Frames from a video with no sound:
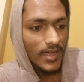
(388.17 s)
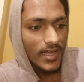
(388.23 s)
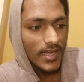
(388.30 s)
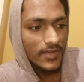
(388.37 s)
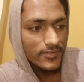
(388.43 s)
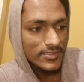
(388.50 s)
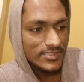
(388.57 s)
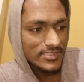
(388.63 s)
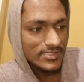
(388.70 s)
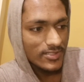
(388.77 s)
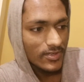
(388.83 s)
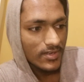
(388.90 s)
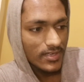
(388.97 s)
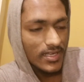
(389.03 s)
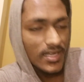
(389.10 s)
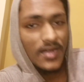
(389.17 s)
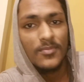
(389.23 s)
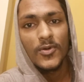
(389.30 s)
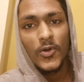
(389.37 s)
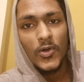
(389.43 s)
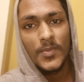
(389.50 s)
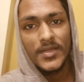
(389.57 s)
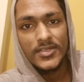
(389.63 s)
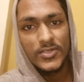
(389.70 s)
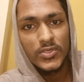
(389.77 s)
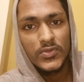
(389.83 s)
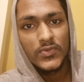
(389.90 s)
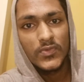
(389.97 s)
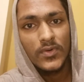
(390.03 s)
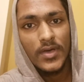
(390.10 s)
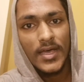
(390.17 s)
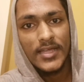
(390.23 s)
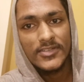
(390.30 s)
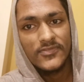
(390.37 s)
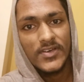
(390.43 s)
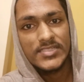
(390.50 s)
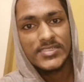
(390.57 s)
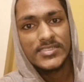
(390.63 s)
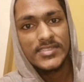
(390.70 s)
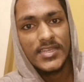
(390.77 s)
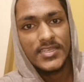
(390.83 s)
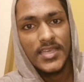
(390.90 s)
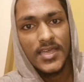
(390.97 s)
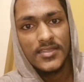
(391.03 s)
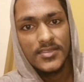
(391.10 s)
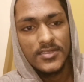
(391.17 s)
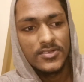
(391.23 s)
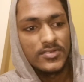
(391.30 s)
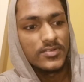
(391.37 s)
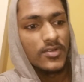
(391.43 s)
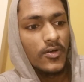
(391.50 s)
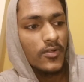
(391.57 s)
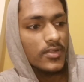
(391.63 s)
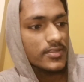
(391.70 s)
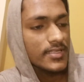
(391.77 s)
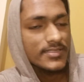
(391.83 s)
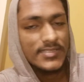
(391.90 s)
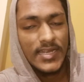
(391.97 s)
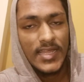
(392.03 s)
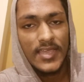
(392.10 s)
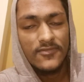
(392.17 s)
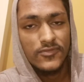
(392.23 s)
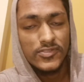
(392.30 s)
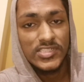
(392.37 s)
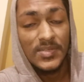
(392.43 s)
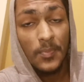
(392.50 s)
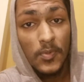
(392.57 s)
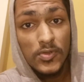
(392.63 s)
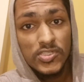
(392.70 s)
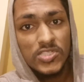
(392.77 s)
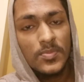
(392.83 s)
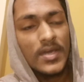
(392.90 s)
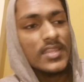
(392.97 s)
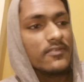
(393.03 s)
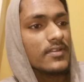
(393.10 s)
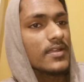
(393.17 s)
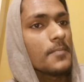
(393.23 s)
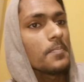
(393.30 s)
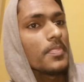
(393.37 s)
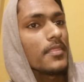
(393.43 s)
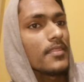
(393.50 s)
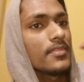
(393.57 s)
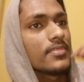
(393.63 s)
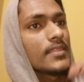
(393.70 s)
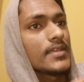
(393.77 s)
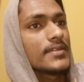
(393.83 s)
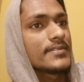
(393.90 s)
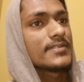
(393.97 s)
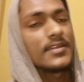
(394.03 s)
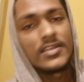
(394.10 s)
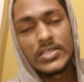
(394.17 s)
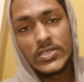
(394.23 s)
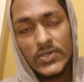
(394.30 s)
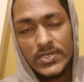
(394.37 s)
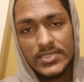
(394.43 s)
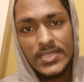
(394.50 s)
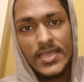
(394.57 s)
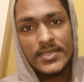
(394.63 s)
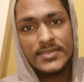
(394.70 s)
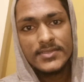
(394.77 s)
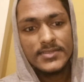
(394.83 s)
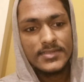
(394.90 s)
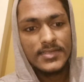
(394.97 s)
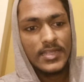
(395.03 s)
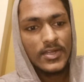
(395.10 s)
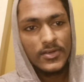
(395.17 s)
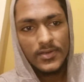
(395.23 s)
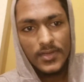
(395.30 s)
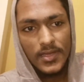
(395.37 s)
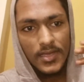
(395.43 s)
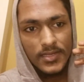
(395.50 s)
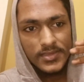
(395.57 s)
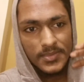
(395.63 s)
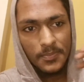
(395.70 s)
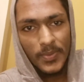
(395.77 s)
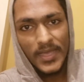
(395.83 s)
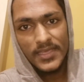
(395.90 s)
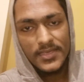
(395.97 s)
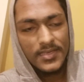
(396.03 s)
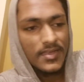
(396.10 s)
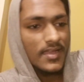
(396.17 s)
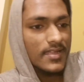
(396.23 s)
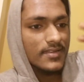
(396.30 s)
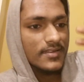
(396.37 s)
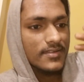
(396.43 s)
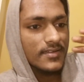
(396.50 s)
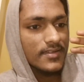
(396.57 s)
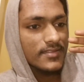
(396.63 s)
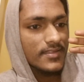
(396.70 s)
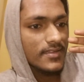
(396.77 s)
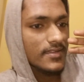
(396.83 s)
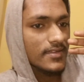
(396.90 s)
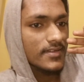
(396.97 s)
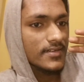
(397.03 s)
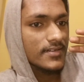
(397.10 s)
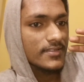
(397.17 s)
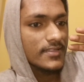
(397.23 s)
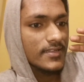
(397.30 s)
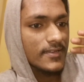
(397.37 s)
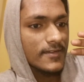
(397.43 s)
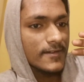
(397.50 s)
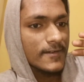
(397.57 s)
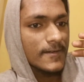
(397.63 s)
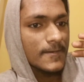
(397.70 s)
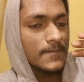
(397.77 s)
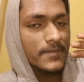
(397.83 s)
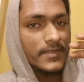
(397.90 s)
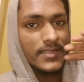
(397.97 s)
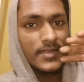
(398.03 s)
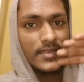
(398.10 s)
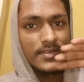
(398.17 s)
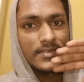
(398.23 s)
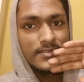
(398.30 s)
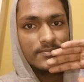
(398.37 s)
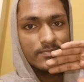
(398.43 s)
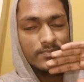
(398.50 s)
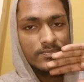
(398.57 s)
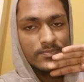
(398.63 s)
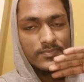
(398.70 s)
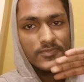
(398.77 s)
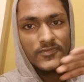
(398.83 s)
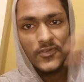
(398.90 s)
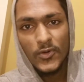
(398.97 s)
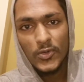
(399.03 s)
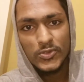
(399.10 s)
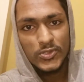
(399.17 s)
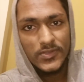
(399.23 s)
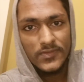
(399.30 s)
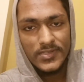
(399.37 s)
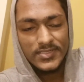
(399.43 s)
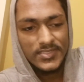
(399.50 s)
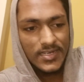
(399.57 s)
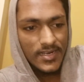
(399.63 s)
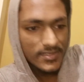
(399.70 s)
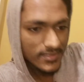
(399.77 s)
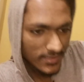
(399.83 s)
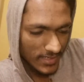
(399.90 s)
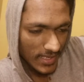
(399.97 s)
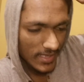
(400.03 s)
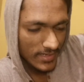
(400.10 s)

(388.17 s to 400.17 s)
I was just gonna come home and do as fast as I can all the things that I was supposed to. By the way, these good things, the bike and the photo shoot with the director,